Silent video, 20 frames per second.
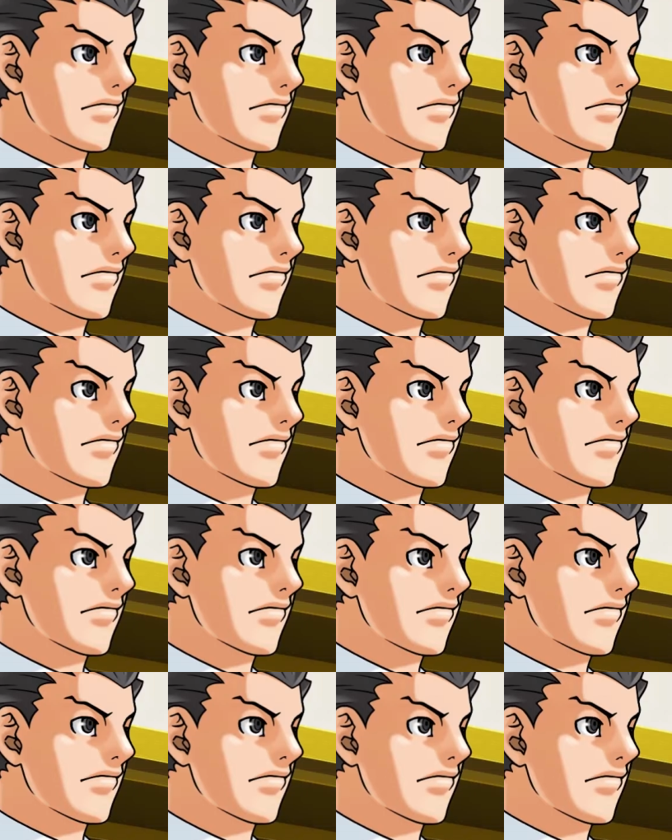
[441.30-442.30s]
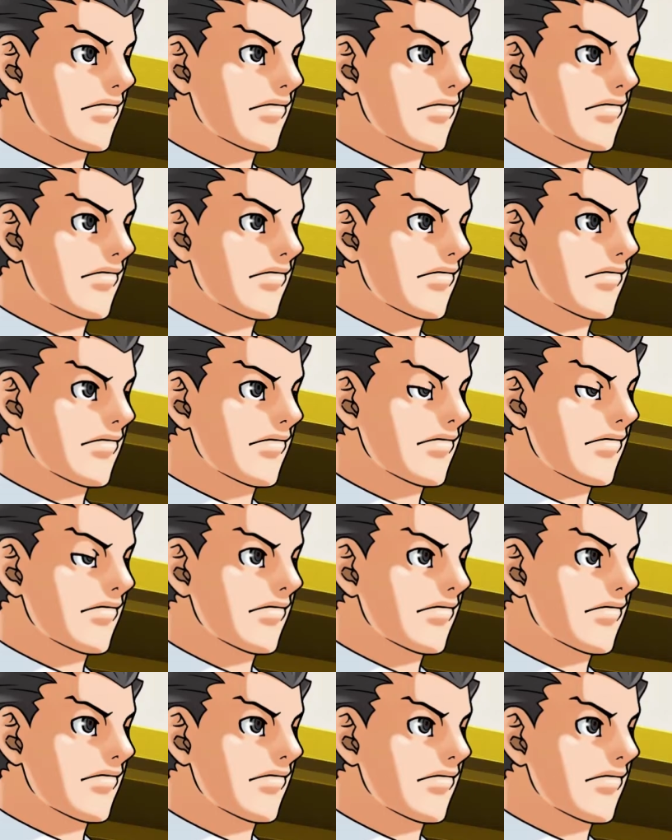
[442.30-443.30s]

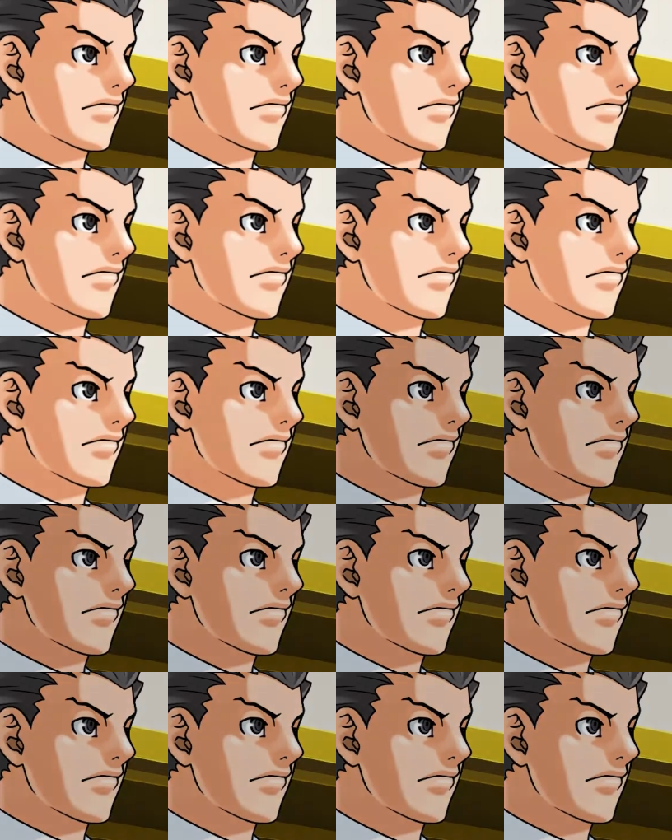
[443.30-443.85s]
Nobody speaks.